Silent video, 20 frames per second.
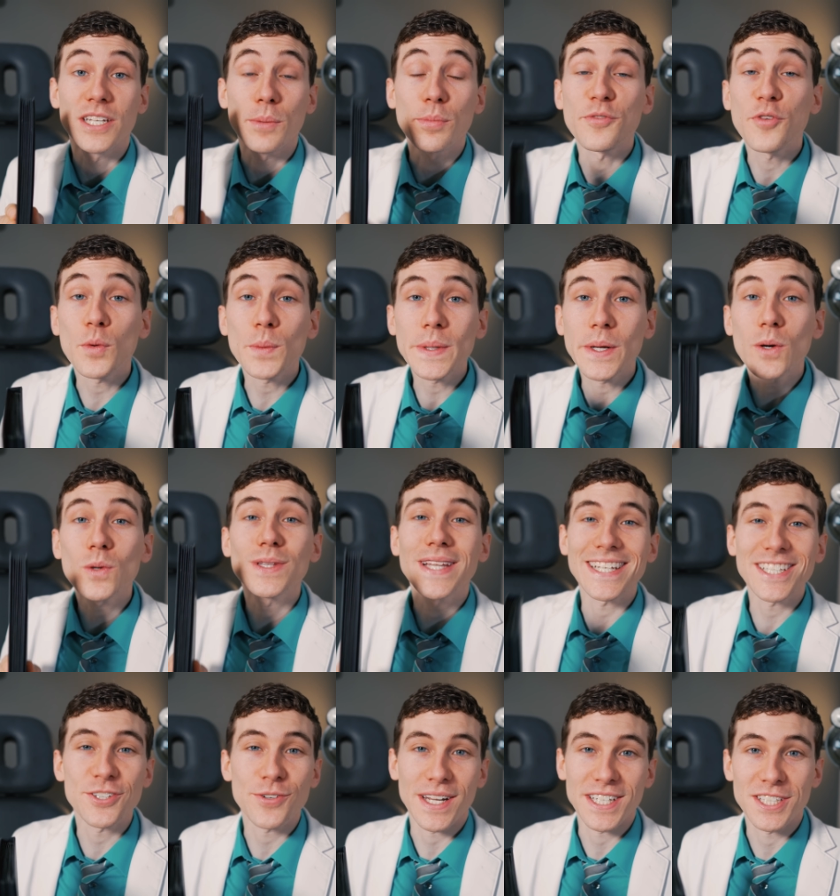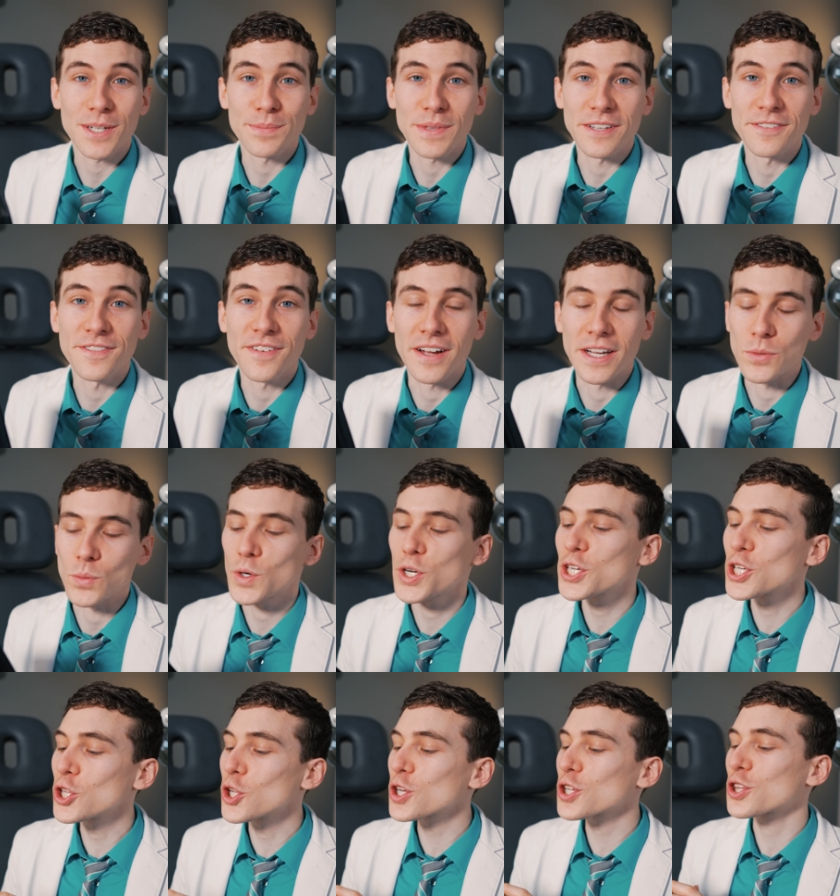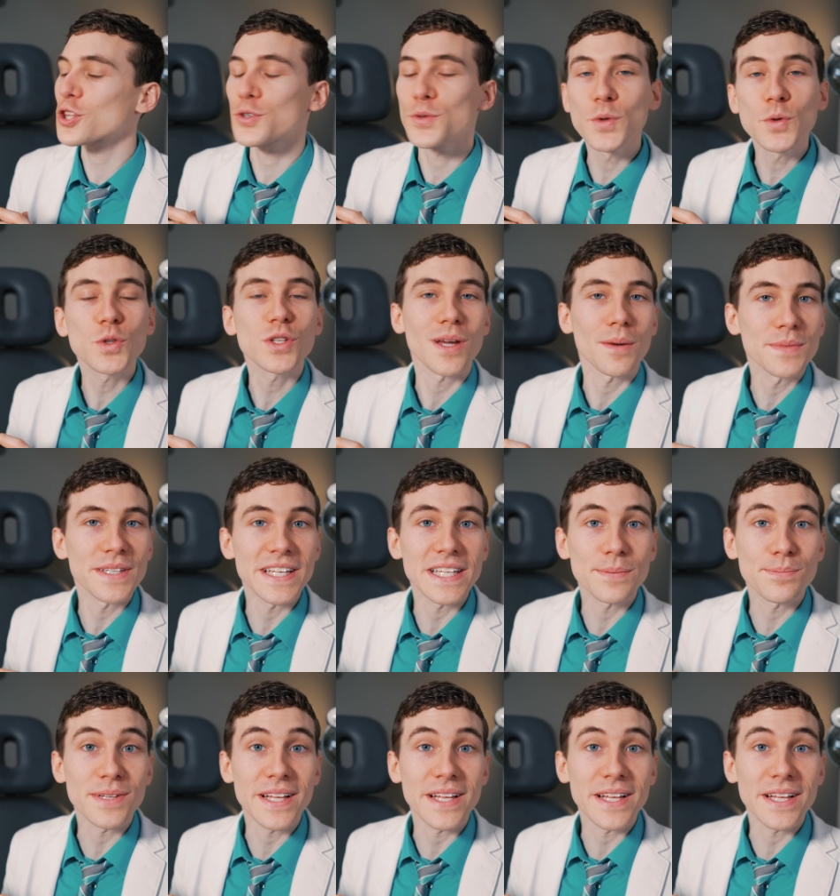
Now before we go, let's try something fun. We're gonna look through some of these